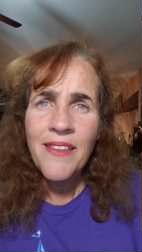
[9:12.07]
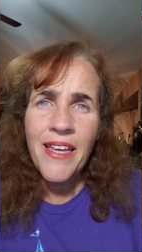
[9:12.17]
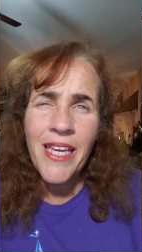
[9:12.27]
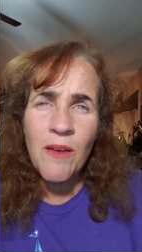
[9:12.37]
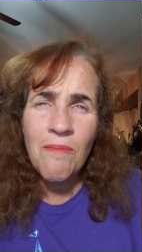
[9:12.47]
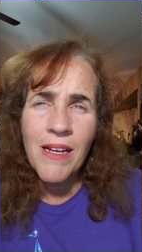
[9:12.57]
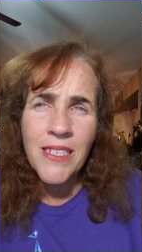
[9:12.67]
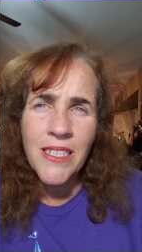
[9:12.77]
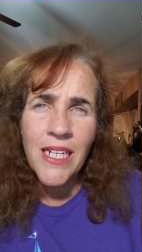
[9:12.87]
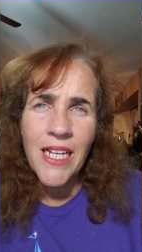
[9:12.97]
they keep
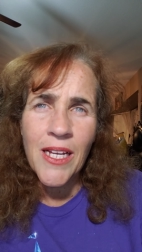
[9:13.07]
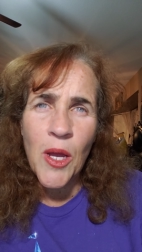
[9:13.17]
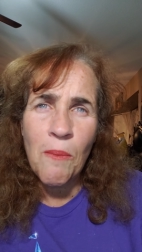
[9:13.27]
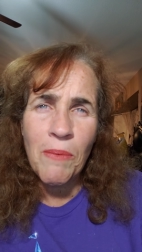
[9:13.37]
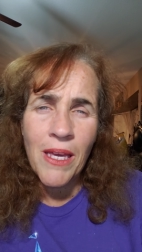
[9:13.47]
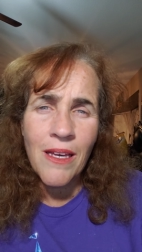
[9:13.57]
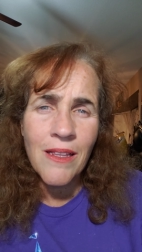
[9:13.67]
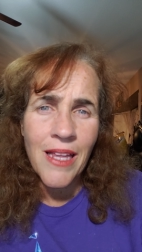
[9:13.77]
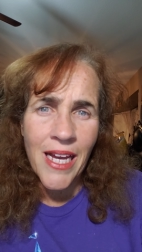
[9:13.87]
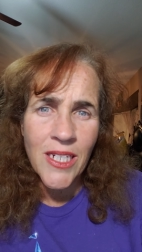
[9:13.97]
mentioning
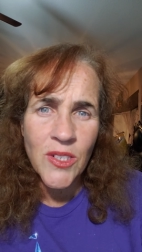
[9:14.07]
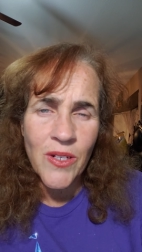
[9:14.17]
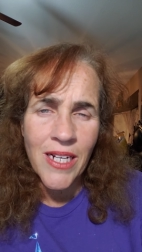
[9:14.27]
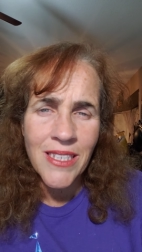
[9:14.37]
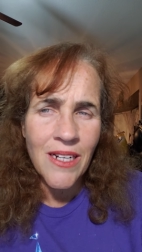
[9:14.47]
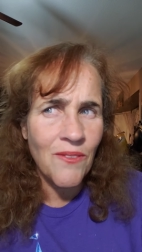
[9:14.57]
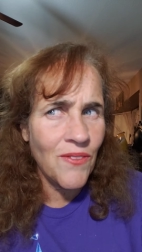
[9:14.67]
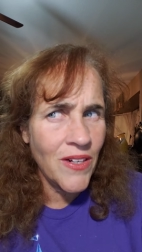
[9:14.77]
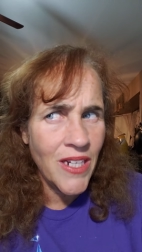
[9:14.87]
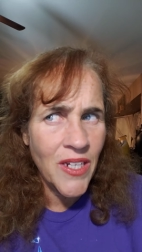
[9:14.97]
peel extract, and I'm
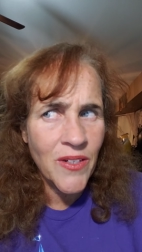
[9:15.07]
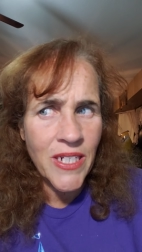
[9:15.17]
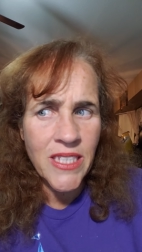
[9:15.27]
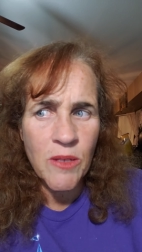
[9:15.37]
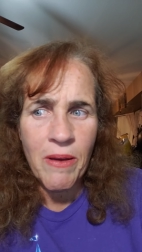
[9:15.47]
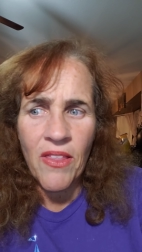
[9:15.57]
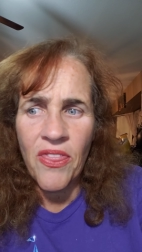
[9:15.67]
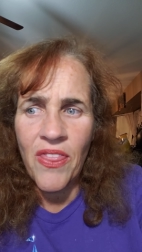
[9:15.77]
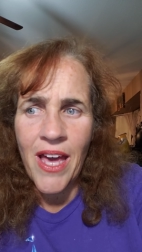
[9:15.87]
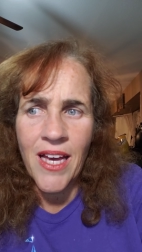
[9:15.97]
very curious
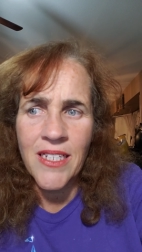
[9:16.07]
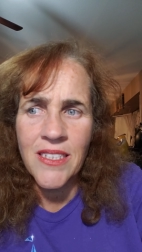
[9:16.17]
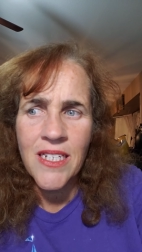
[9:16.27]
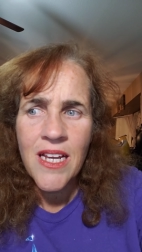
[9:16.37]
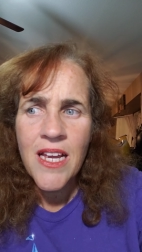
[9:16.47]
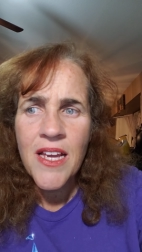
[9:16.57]
about that.